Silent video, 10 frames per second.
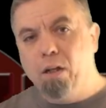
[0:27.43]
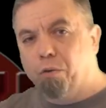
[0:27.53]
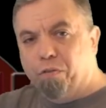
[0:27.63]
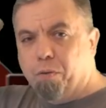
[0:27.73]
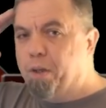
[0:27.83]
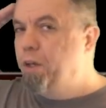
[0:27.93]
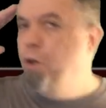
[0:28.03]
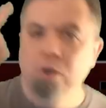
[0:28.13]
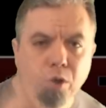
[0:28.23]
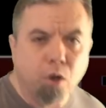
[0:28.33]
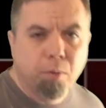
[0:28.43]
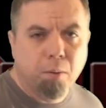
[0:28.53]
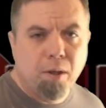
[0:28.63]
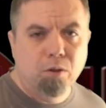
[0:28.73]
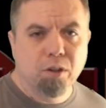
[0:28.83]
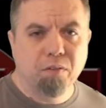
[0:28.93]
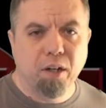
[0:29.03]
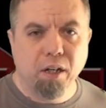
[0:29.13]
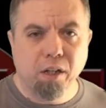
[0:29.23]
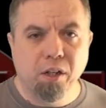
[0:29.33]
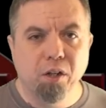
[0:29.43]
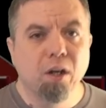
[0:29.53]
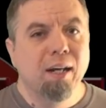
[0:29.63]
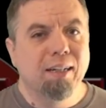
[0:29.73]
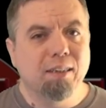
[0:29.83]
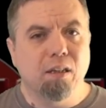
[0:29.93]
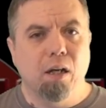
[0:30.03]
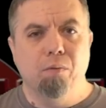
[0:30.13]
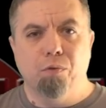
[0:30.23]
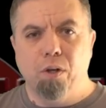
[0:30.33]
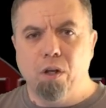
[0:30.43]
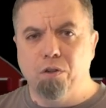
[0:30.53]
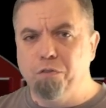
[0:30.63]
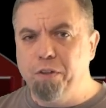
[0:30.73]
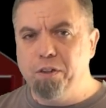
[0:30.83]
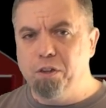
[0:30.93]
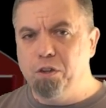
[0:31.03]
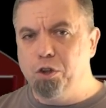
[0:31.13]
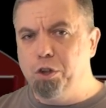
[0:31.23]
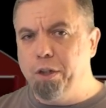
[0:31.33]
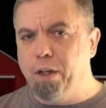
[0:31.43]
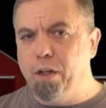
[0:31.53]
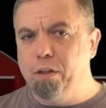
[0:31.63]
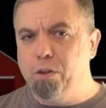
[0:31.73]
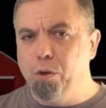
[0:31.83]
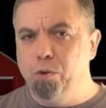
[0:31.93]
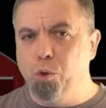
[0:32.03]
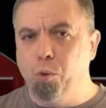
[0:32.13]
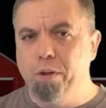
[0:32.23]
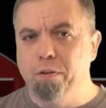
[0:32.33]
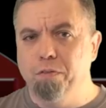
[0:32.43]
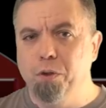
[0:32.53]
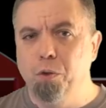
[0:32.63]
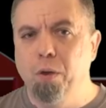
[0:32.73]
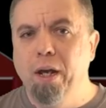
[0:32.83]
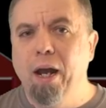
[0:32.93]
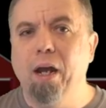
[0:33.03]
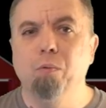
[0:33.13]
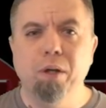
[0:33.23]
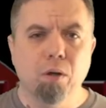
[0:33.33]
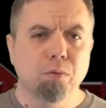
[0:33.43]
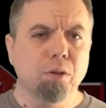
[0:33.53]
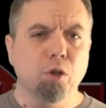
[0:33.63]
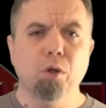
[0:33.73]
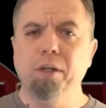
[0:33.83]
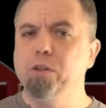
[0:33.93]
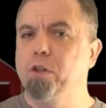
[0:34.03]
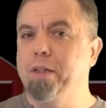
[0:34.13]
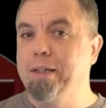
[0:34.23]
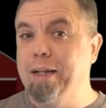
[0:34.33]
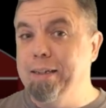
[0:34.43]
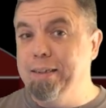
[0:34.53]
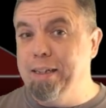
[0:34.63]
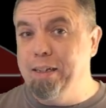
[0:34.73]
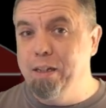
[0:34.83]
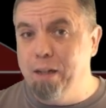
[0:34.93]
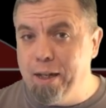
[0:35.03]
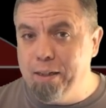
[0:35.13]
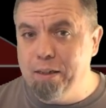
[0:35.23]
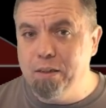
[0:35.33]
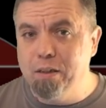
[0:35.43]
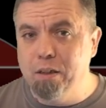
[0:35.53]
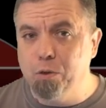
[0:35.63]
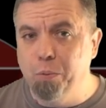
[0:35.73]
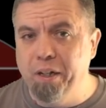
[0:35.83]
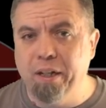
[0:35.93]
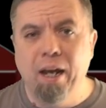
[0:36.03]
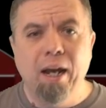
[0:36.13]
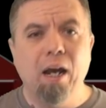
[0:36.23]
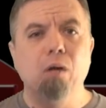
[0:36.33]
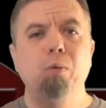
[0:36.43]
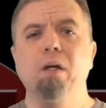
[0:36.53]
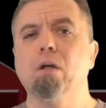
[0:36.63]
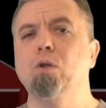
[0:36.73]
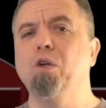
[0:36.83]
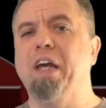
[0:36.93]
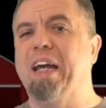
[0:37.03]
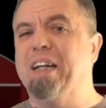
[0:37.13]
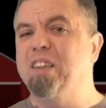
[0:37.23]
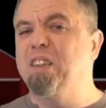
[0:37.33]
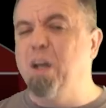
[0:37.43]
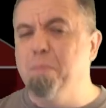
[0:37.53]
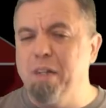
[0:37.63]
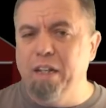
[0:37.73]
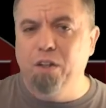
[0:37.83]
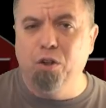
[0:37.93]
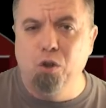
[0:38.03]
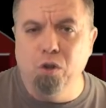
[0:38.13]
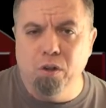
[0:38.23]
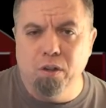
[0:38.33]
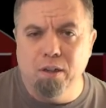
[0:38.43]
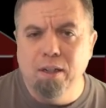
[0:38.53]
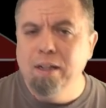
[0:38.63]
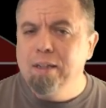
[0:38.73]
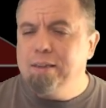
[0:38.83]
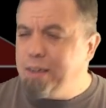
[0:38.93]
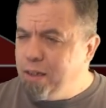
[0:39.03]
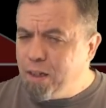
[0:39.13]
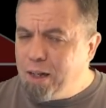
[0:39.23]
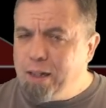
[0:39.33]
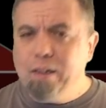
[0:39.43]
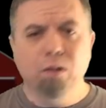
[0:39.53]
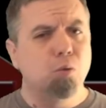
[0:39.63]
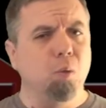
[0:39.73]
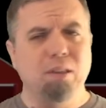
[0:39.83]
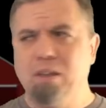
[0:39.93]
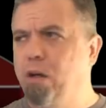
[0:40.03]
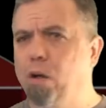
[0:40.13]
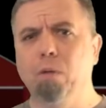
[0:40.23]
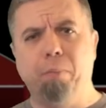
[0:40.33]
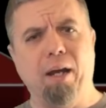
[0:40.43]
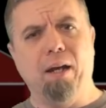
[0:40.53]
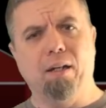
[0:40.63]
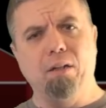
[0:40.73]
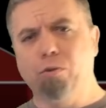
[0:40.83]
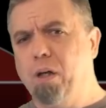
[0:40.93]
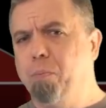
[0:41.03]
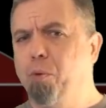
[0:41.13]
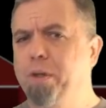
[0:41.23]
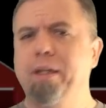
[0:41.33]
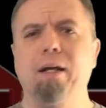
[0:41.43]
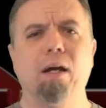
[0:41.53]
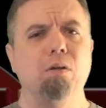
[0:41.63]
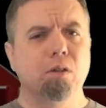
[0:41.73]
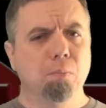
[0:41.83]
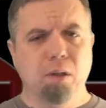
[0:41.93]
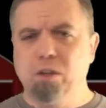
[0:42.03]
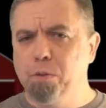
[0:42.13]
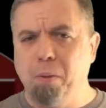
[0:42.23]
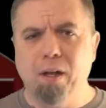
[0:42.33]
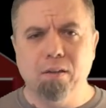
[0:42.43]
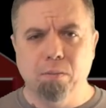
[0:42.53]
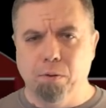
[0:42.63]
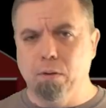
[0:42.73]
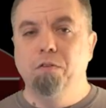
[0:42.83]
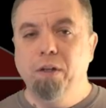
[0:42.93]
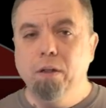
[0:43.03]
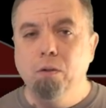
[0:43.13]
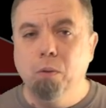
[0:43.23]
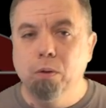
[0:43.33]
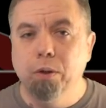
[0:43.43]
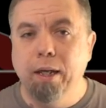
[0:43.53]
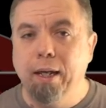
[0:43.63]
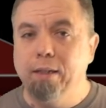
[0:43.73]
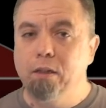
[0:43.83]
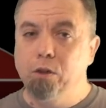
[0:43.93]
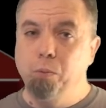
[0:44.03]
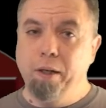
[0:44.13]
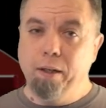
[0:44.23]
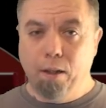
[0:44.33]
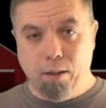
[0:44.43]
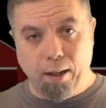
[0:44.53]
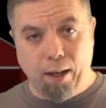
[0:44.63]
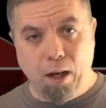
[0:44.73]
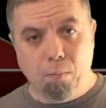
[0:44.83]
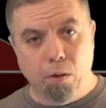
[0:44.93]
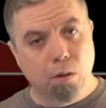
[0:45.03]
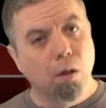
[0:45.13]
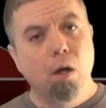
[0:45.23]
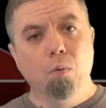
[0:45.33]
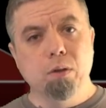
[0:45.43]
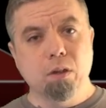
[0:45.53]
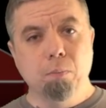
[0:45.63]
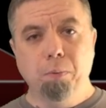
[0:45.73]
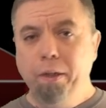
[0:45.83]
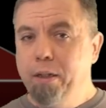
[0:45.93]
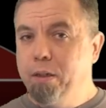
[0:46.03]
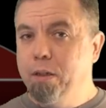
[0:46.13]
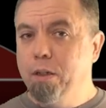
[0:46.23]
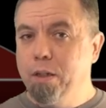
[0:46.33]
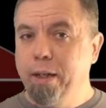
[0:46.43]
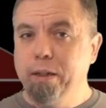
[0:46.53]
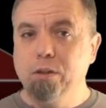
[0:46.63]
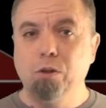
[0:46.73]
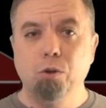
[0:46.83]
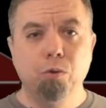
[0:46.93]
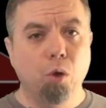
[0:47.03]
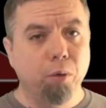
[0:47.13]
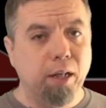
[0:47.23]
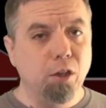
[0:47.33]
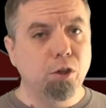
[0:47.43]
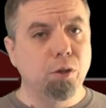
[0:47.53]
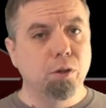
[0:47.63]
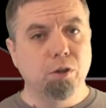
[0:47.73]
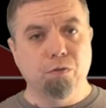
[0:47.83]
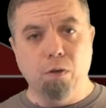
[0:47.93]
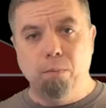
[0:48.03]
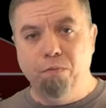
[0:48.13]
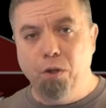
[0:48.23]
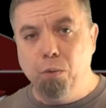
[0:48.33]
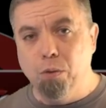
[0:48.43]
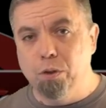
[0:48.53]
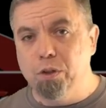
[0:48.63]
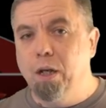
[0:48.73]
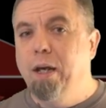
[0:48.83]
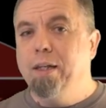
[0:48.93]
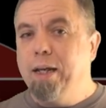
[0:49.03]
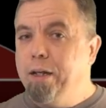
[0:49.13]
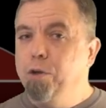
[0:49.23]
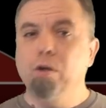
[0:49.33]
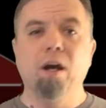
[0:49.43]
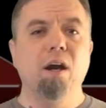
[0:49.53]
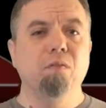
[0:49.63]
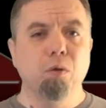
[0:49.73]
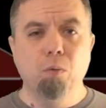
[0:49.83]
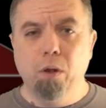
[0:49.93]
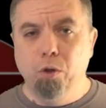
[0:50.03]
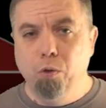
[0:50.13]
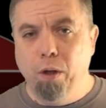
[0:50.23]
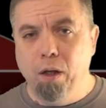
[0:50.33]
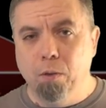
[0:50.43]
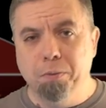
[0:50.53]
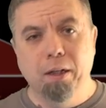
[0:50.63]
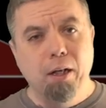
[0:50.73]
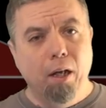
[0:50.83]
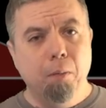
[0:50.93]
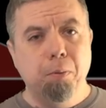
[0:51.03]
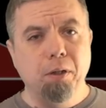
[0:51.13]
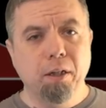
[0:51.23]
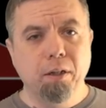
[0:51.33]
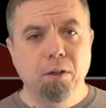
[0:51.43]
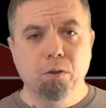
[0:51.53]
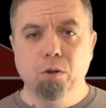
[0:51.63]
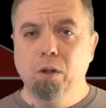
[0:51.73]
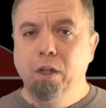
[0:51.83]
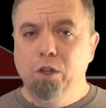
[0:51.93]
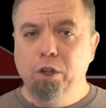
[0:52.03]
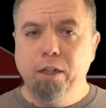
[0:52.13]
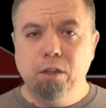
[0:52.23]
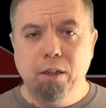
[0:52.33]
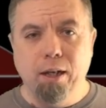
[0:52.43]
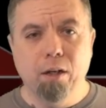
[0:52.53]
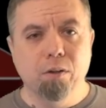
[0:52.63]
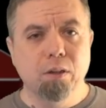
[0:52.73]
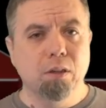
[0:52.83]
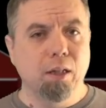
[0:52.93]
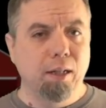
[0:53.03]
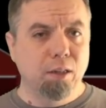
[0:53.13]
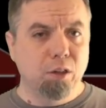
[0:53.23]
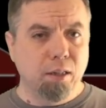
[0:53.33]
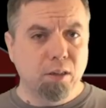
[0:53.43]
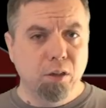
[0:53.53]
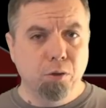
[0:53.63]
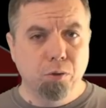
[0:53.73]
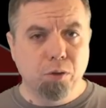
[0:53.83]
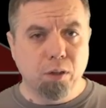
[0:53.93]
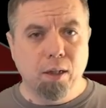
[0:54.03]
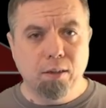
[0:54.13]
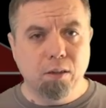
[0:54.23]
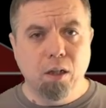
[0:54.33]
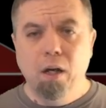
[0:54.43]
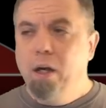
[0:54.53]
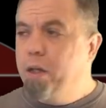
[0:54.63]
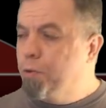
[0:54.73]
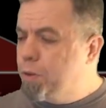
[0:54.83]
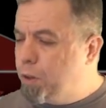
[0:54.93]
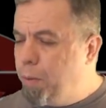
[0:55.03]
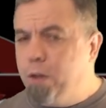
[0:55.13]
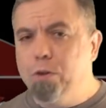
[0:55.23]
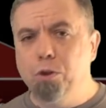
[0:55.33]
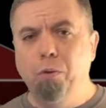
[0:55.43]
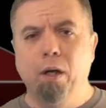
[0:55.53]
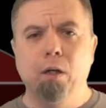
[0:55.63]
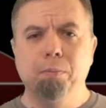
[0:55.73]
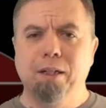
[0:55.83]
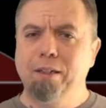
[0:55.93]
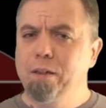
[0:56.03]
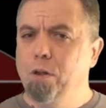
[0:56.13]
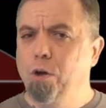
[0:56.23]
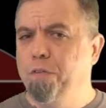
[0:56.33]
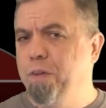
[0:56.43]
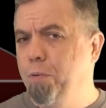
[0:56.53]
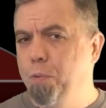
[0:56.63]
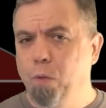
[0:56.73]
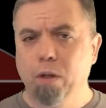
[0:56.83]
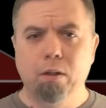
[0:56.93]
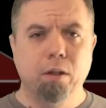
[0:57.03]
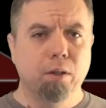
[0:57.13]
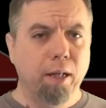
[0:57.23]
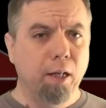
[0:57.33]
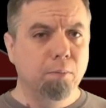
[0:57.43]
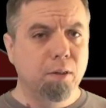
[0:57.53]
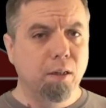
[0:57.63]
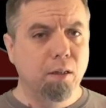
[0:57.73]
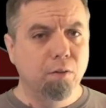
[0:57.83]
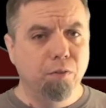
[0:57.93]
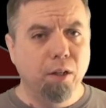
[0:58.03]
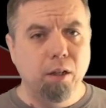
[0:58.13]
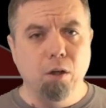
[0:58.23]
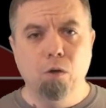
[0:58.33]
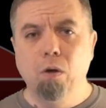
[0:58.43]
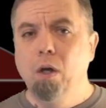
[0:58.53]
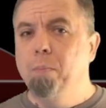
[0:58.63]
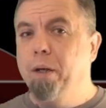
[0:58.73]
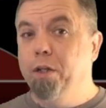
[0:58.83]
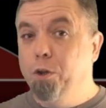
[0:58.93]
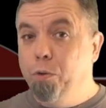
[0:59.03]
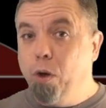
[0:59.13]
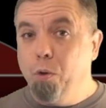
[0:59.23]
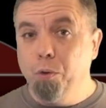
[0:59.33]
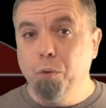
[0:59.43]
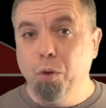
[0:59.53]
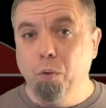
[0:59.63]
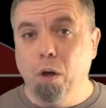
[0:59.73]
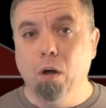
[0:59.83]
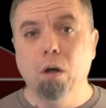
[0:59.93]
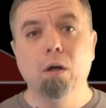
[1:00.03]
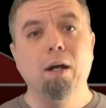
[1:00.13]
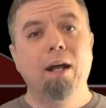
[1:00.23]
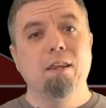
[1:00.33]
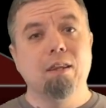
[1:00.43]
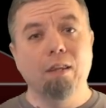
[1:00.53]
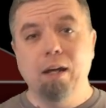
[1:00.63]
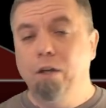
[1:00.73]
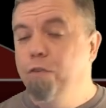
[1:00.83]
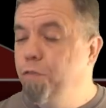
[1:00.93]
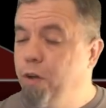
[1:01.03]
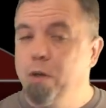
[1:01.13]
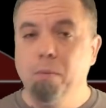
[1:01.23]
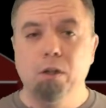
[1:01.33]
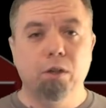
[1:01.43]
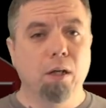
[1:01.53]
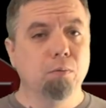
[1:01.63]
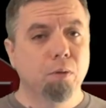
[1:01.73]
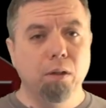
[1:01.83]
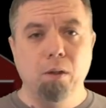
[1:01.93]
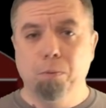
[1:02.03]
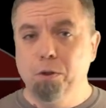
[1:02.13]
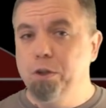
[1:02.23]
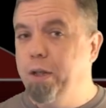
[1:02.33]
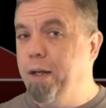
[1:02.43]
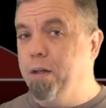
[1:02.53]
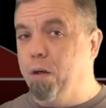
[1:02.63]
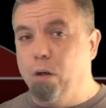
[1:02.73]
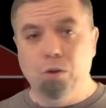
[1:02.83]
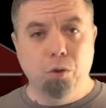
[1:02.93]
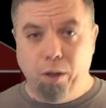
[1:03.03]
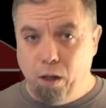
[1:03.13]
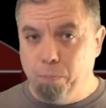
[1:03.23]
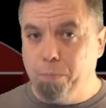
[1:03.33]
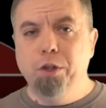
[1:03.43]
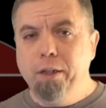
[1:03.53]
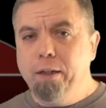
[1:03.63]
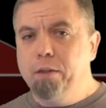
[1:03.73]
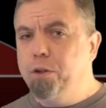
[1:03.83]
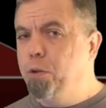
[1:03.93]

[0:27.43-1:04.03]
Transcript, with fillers: Hello everybody, Hooded Cobra Commander 788 here. It's time for another vintage G.I. Joe toy review, and we are returning to the 1990s this week, and we are looking at something good. See, the 90s wasn't all bad. I try to point that out as much as possible. The vehicle we're looking at this week, the Hammer, was completed thanks to donations from viewers. Thank you to everyone who helped, in particular, Jason Karist and Jesse Kussatz. There were some others who helped. I didn't know if they would want their name names in the video, but you know who you are. Thank you very much. I really appreciate all your help. G.I.